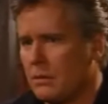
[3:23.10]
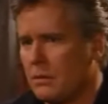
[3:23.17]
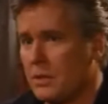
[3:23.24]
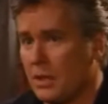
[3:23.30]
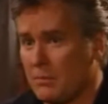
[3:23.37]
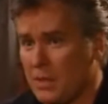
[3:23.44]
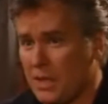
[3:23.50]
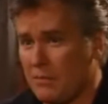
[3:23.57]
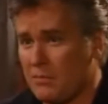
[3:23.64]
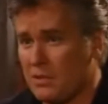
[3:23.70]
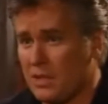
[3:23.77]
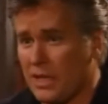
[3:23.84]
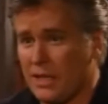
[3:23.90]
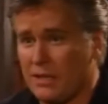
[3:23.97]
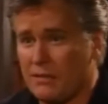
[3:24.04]

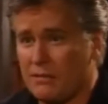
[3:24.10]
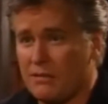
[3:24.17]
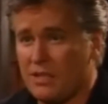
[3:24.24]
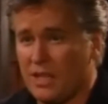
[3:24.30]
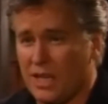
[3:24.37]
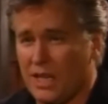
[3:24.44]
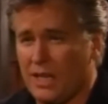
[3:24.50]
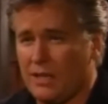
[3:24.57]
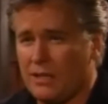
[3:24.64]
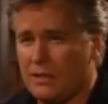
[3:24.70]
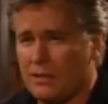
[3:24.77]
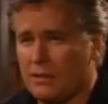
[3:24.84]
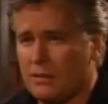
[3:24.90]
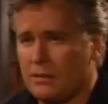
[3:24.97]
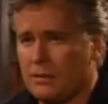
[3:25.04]
Sometimes, like today.
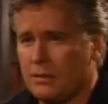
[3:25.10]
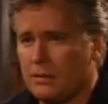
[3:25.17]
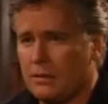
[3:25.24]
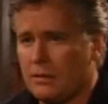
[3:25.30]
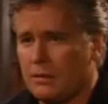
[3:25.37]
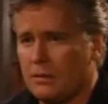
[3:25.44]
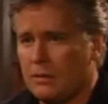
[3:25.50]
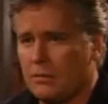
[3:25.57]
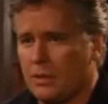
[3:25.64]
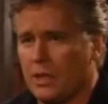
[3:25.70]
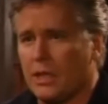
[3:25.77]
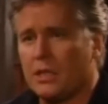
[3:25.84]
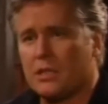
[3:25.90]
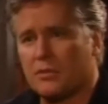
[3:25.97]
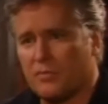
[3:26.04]
And
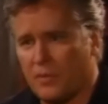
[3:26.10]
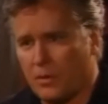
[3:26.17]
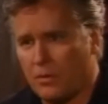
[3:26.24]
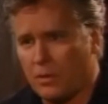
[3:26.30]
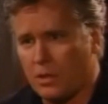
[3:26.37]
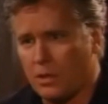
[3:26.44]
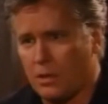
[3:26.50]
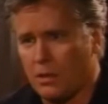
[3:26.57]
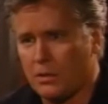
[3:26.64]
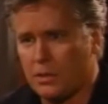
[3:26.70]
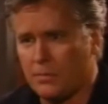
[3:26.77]
he gets a phone call,